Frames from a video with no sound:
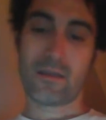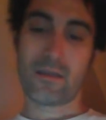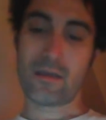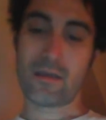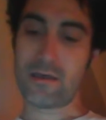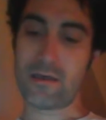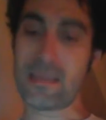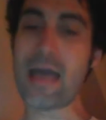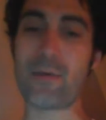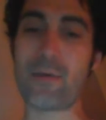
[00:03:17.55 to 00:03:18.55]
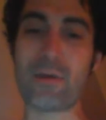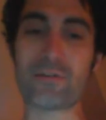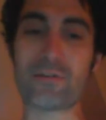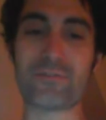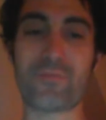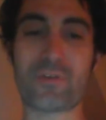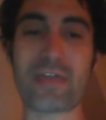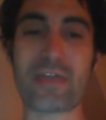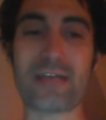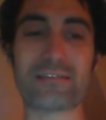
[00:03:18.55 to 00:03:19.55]
I went under
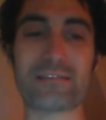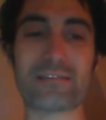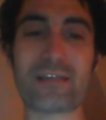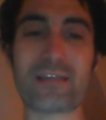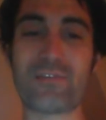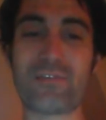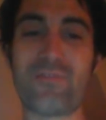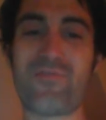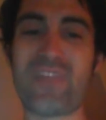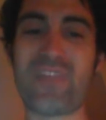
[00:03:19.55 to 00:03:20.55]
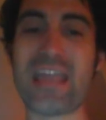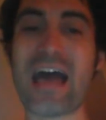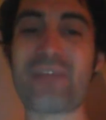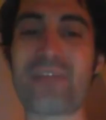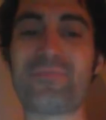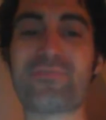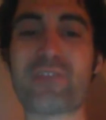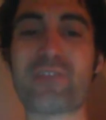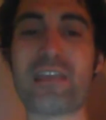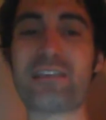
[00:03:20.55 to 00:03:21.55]
$4,000 for you fiat
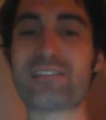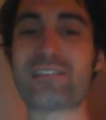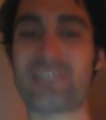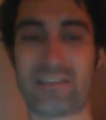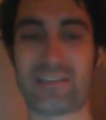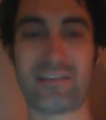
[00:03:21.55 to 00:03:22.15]
freaks.